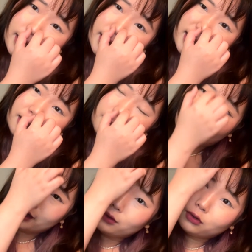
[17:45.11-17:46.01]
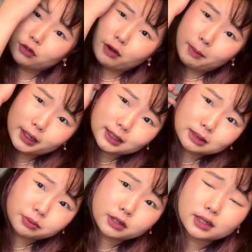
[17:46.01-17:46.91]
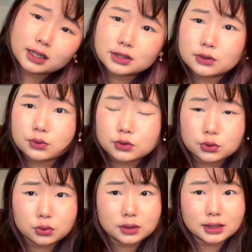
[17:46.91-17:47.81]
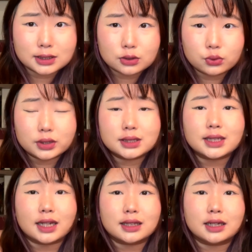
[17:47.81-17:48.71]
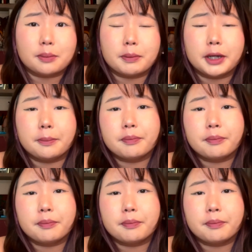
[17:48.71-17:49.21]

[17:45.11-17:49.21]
I don't know if I might disappear again soon because school is starting, but